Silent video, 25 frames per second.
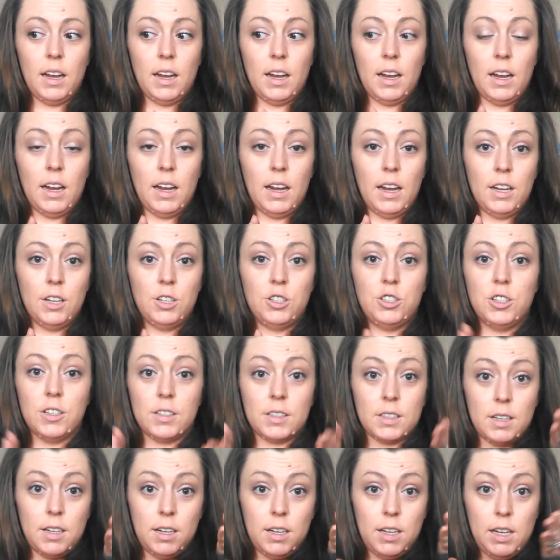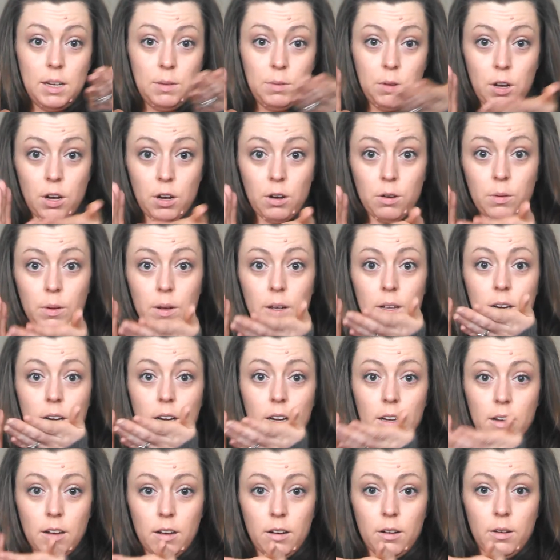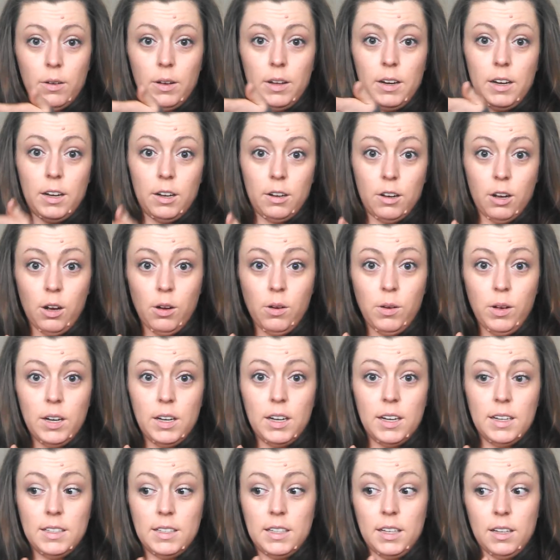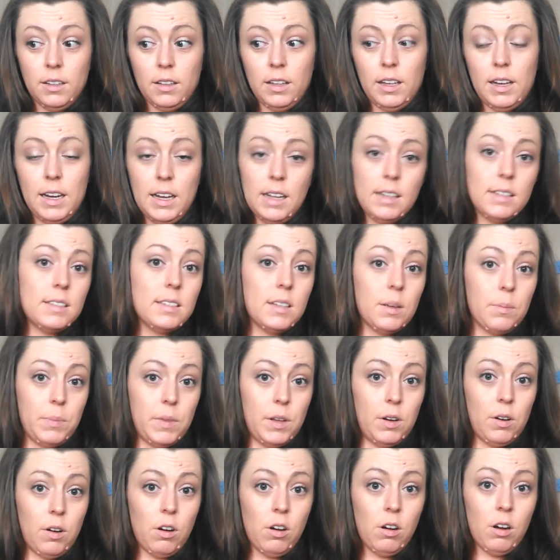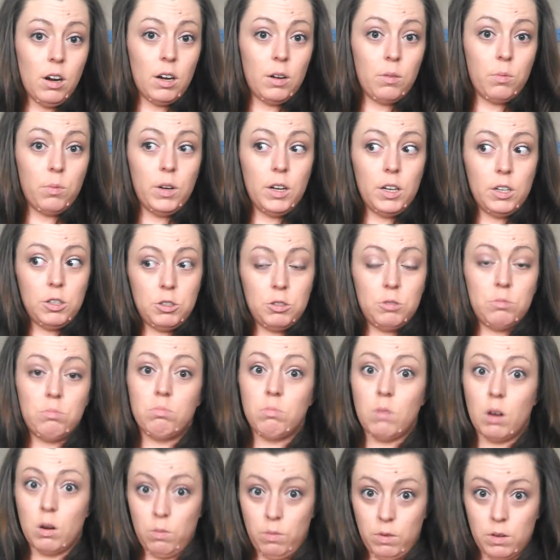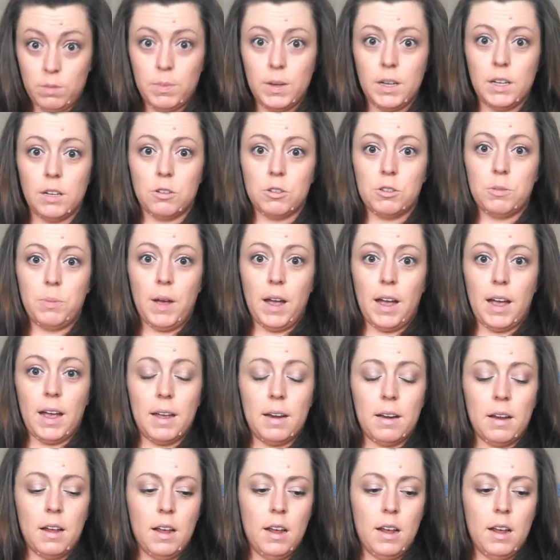it's just going to keep going and going and going until it hits something hard, which would be your spine.